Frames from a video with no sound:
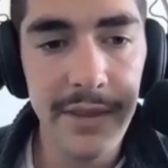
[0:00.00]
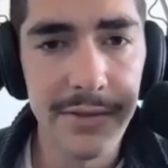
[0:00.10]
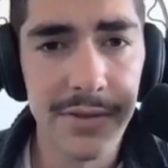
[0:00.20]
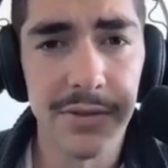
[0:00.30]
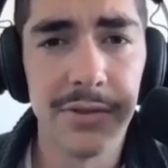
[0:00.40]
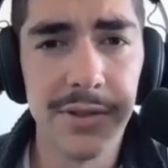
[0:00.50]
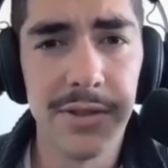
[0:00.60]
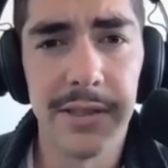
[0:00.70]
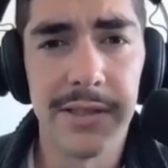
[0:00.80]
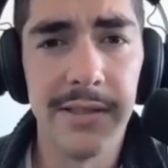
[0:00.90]
Circle's
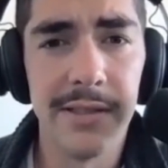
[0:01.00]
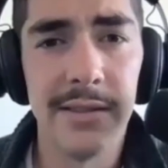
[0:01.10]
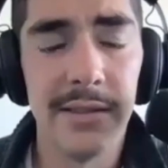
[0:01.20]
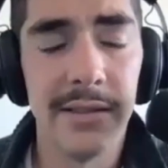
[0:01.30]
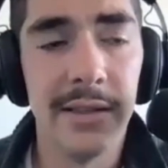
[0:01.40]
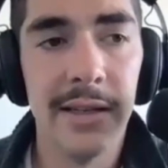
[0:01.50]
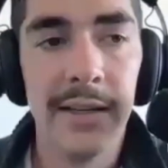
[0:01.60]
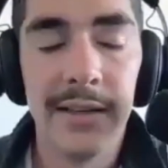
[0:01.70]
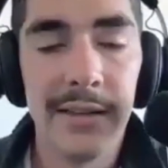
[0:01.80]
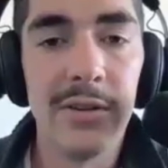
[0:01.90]
USDC,
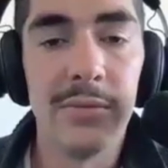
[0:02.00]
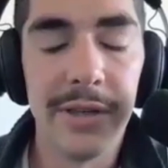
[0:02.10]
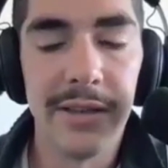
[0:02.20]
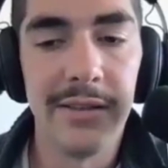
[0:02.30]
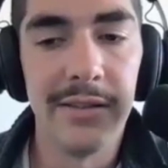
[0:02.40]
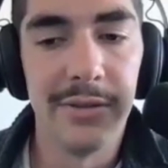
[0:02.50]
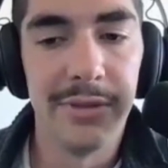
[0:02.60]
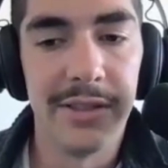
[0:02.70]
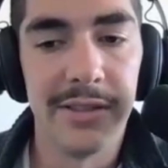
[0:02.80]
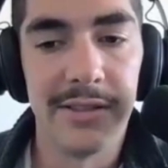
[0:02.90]
they don't pay the yield
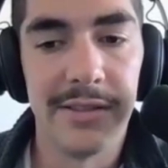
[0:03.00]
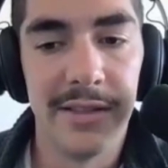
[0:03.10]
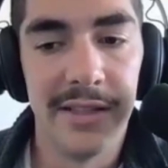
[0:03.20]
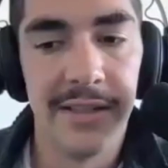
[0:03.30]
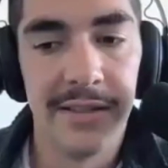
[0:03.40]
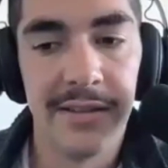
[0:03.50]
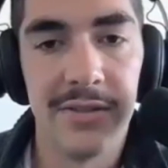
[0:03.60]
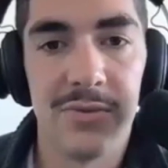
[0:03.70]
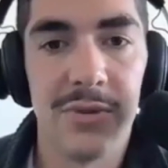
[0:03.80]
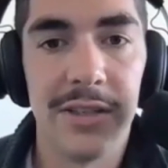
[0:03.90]
because
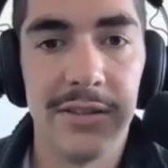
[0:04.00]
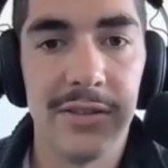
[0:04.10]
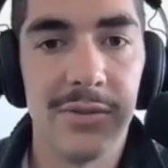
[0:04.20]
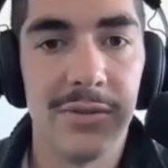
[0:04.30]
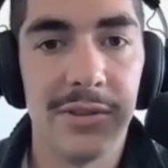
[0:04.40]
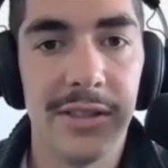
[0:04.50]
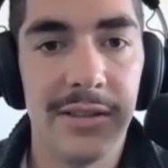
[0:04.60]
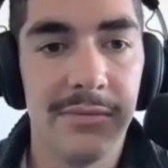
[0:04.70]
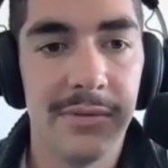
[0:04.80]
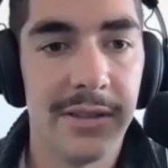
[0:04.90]
there's
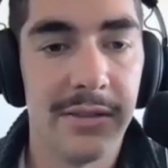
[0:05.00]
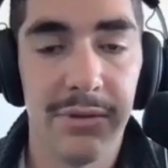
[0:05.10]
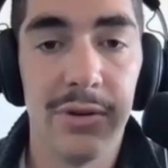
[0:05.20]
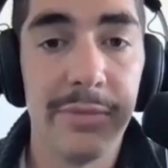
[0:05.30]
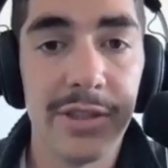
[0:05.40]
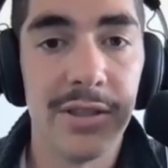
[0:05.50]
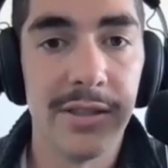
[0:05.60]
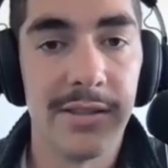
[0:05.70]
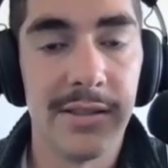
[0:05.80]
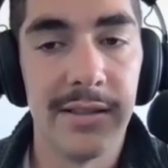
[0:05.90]
regulatory
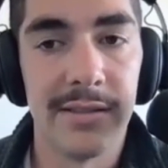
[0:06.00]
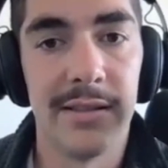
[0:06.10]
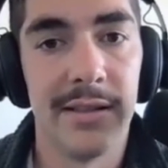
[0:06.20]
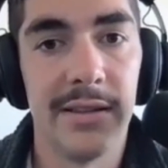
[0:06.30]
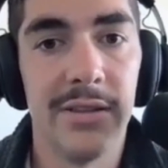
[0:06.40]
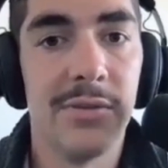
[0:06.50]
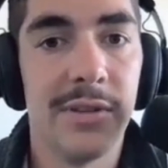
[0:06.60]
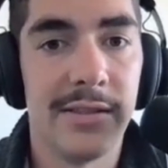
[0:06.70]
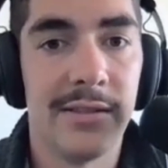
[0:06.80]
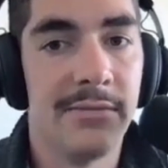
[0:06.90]
prohibitions against that in the
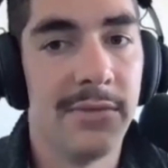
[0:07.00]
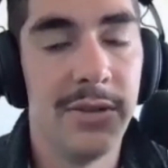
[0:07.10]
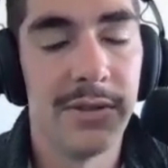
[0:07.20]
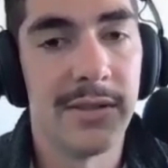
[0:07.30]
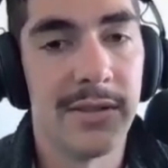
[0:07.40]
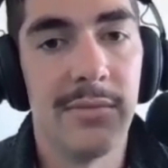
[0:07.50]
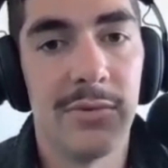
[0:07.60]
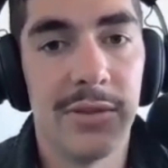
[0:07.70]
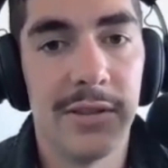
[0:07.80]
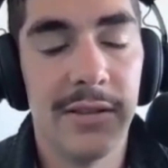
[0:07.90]
US. The US
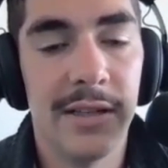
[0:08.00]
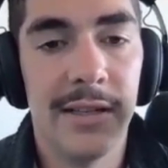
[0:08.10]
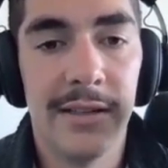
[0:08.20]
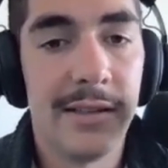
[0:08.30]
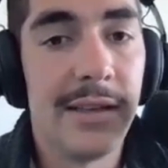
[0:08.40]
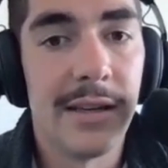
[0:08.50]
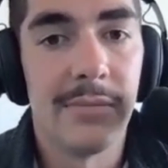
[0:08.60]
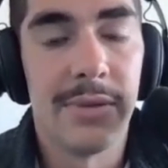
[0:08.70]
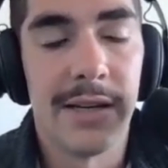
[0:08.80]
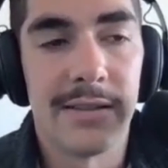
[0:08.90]
stablecoin
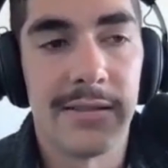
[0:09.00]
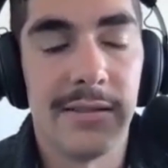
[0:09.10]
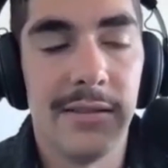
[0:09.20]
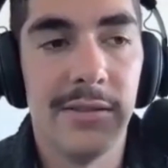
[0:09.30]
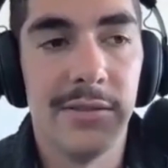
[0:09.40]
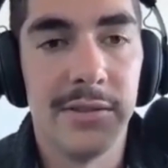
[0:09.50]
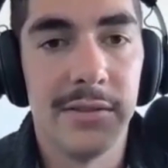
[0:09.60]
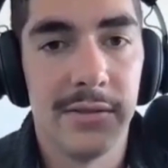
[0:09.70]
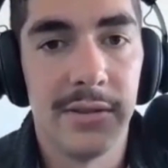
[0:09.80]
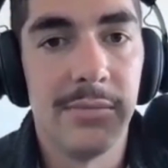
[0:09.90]
can't pass on yield
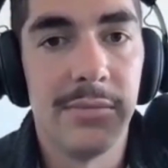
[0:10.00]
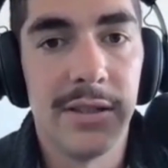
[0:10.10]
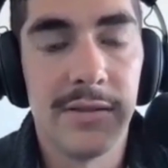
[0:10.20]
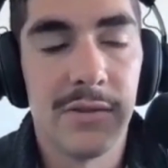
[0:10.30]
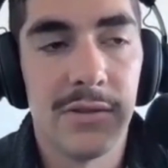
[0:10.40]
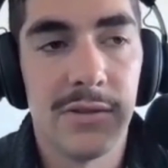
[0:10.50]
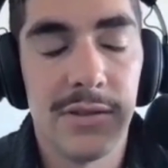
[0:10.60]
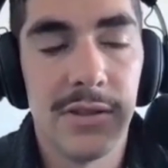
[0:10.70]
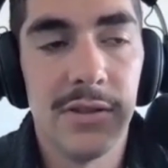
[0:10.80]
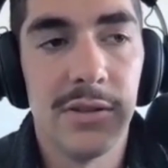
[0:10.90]
or they'd be considered a
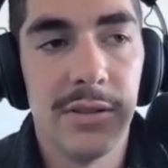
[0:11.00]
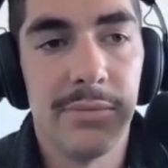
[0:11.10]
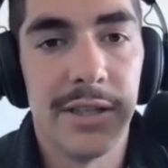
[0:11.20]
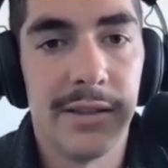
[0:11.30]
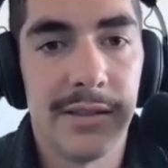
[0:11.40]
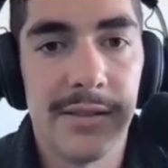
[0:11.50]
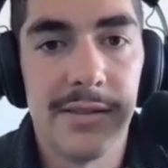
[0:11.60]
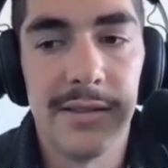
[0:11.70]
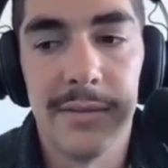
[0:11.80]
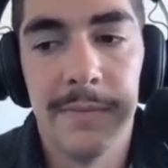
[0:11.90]
security by the
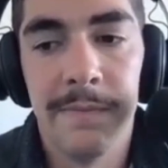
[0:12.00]
SEC.